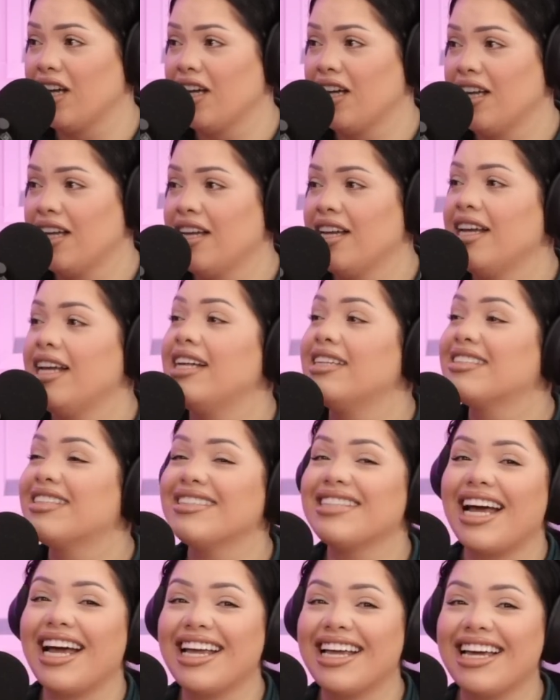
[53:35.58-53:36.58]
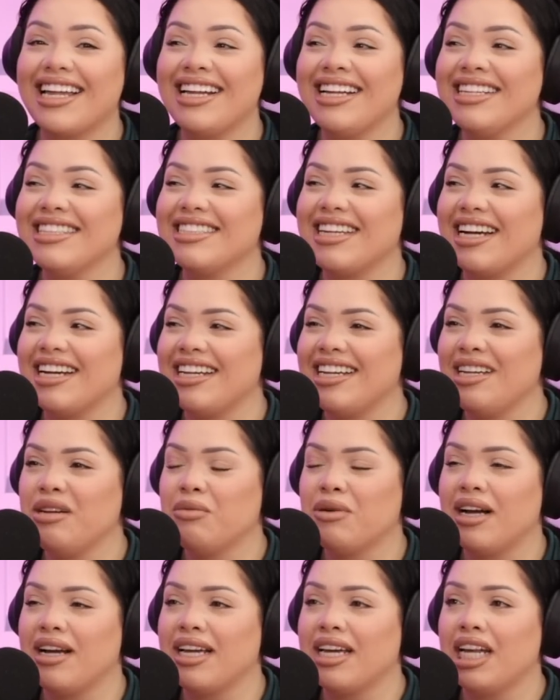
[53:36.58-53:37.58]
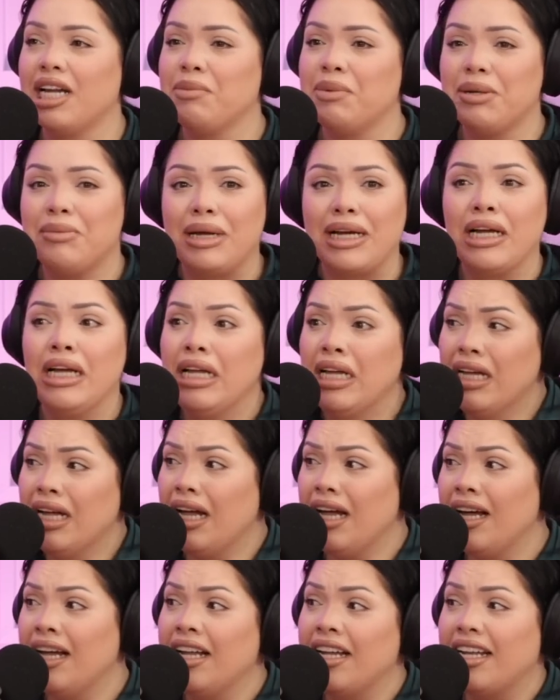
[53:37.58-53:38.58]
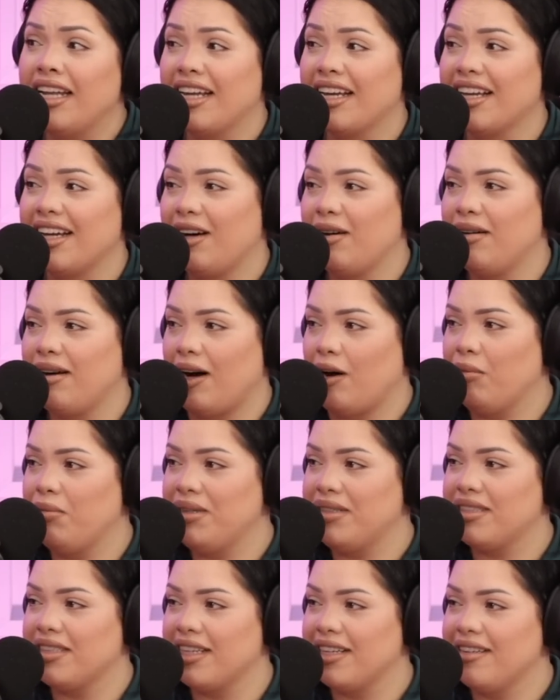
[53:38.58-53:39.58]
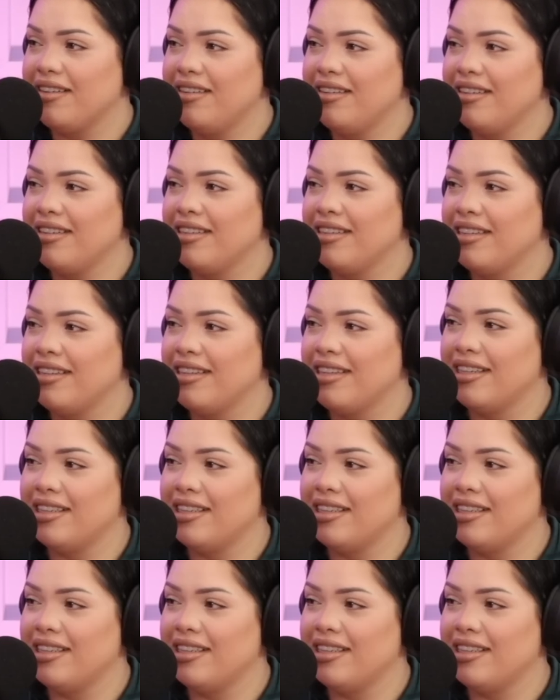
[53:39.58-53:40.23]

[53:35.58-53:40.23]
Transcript: It's because I get anxiety where I get up and I'm like, like I'll be scared.